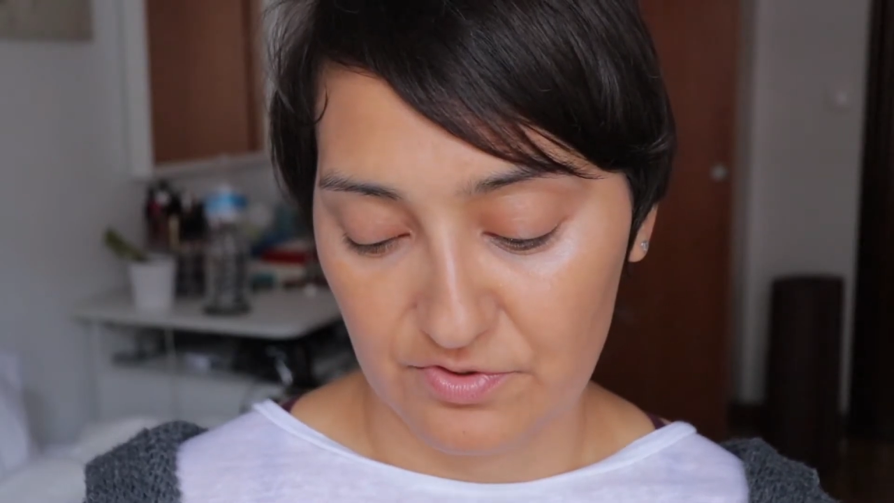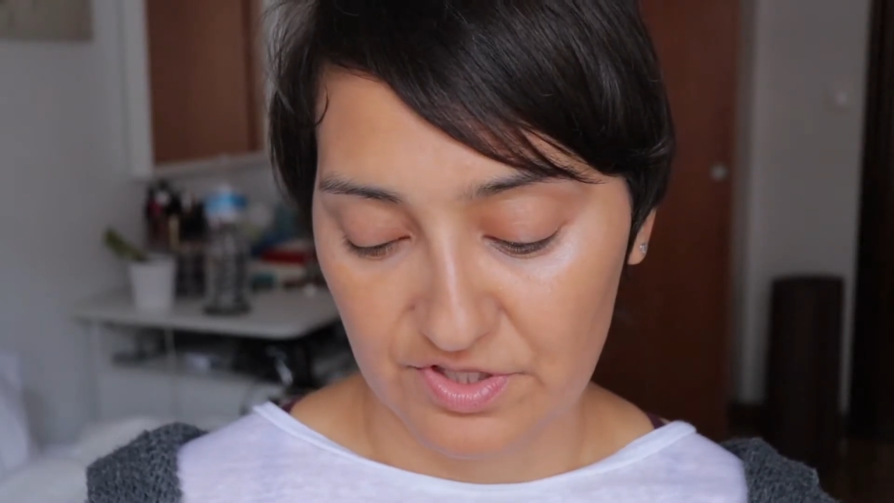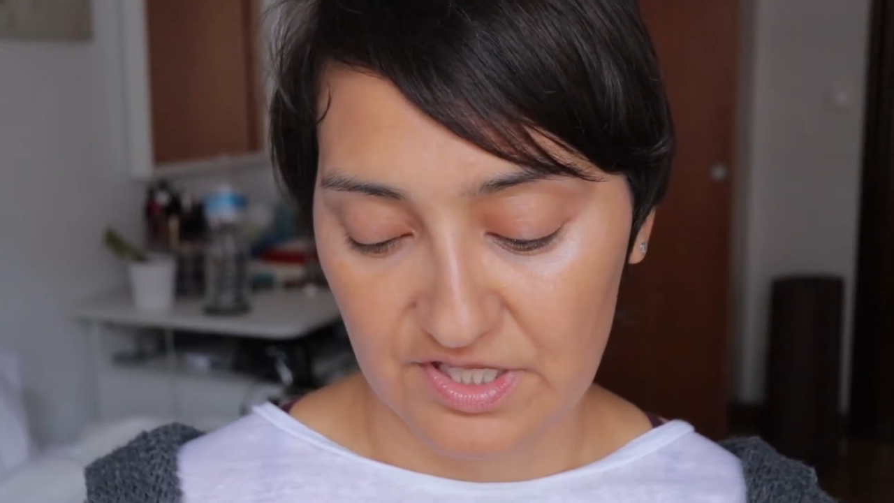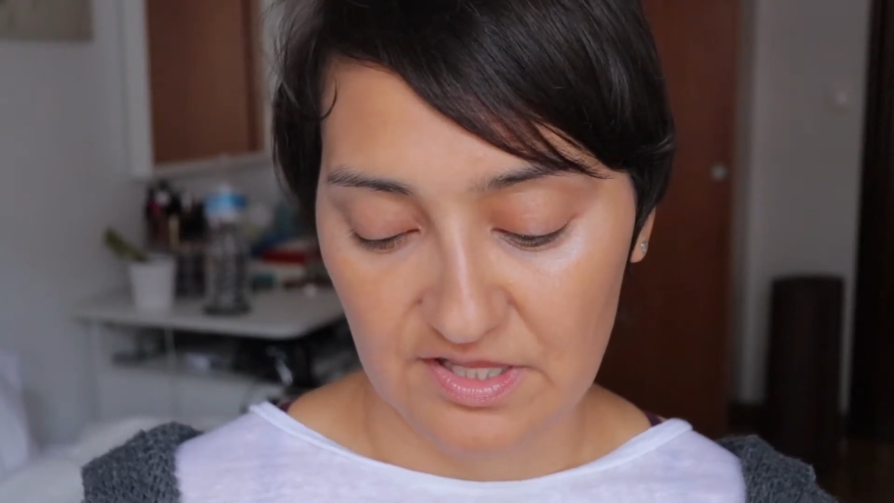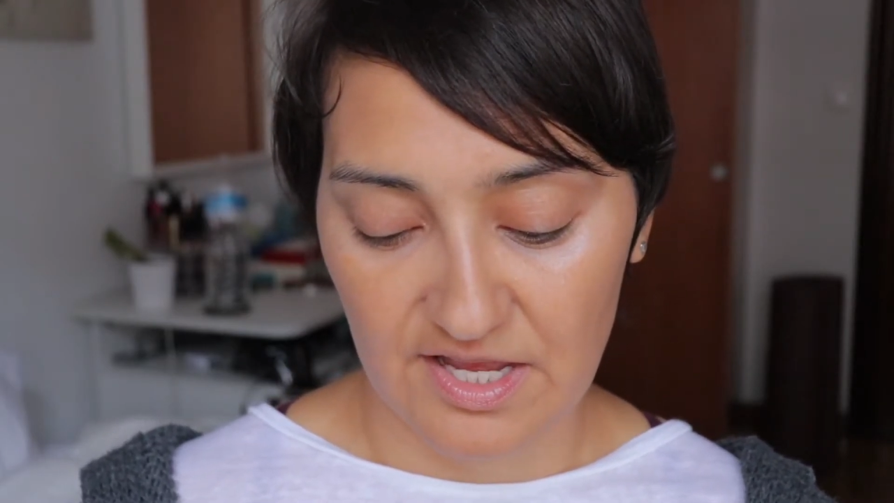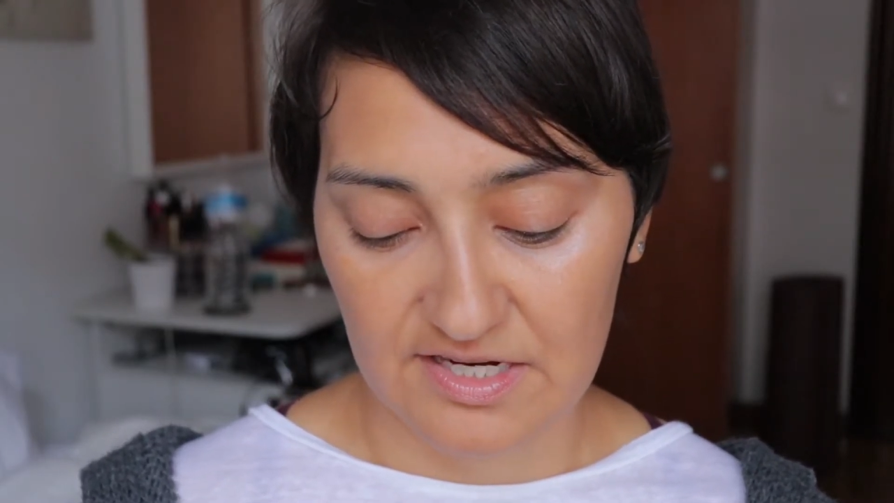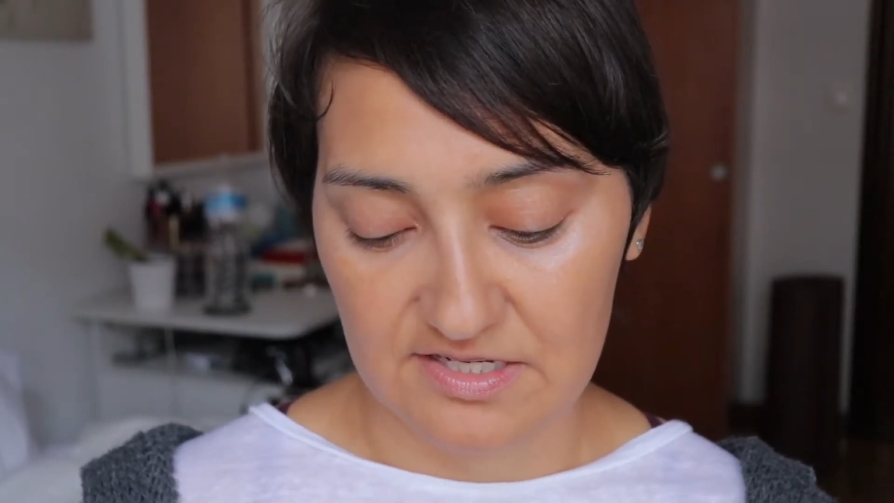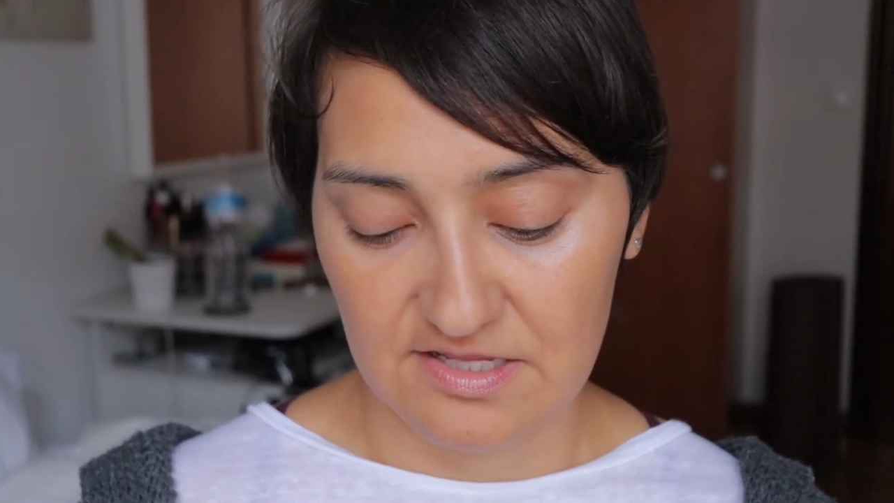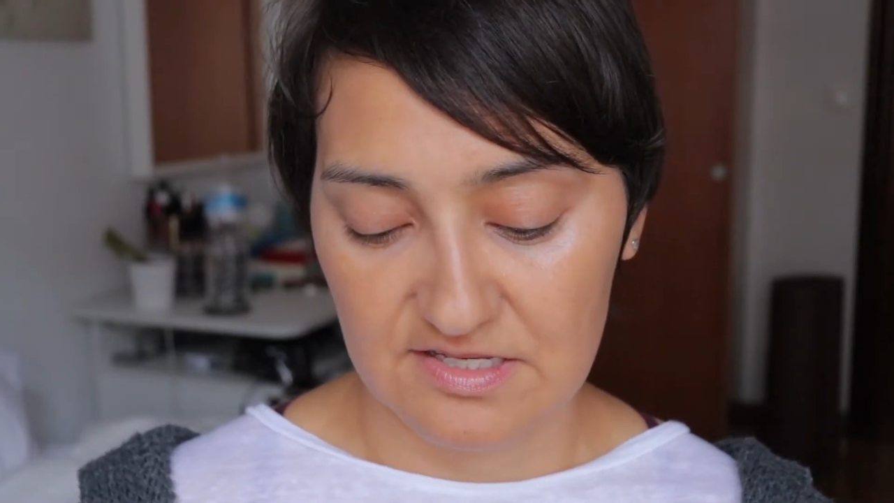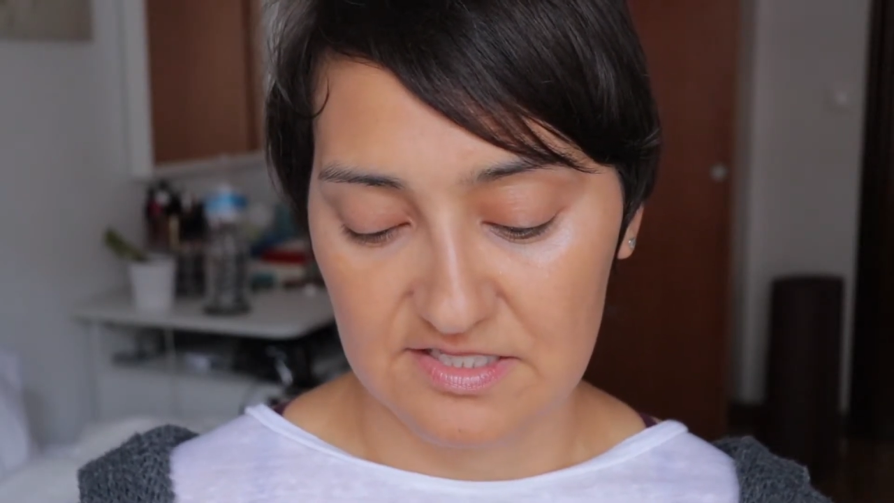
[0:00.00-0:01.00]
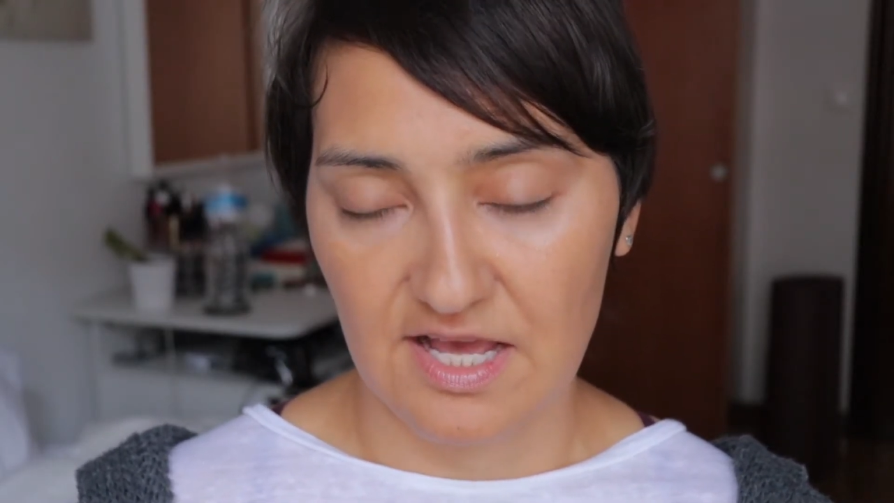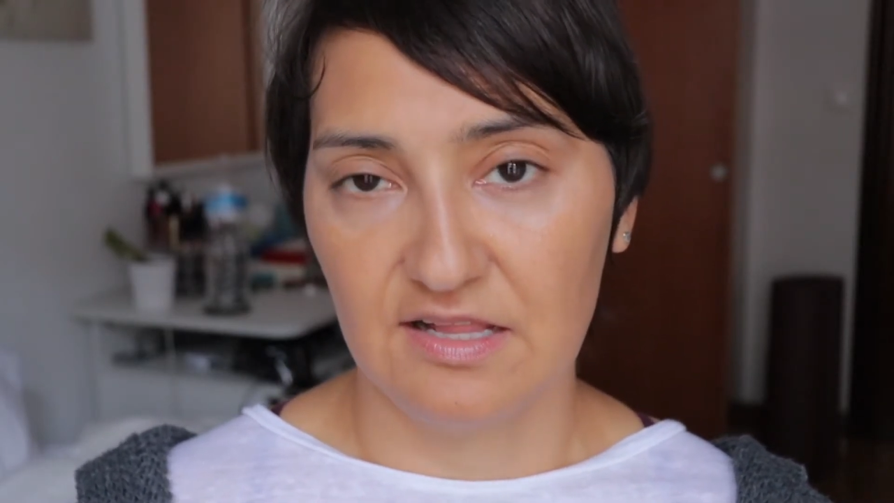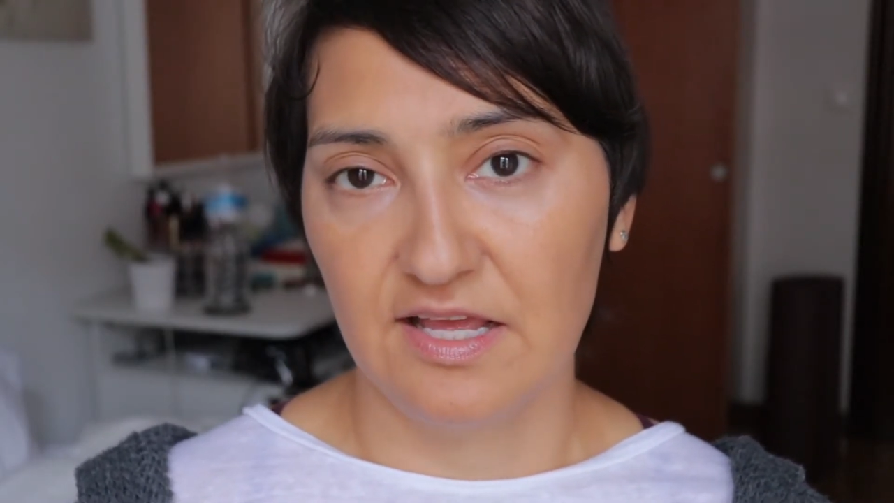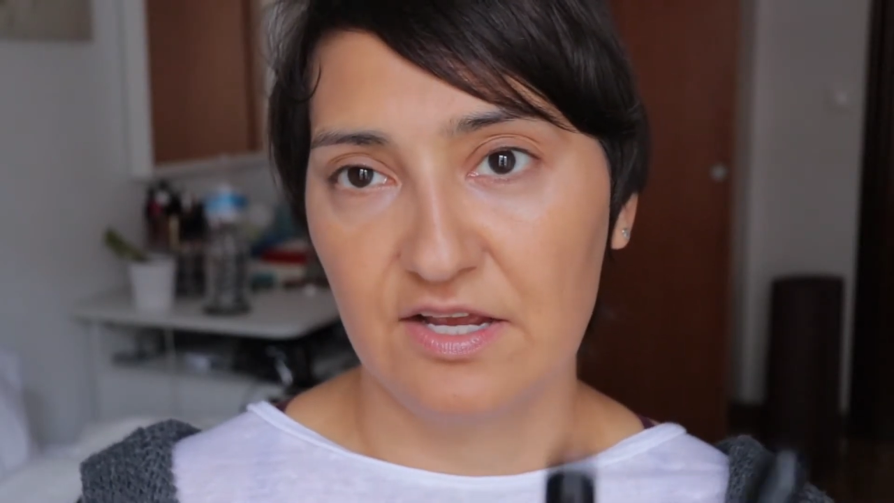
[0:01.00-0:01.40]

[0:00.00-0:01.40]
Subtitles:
really liked these LA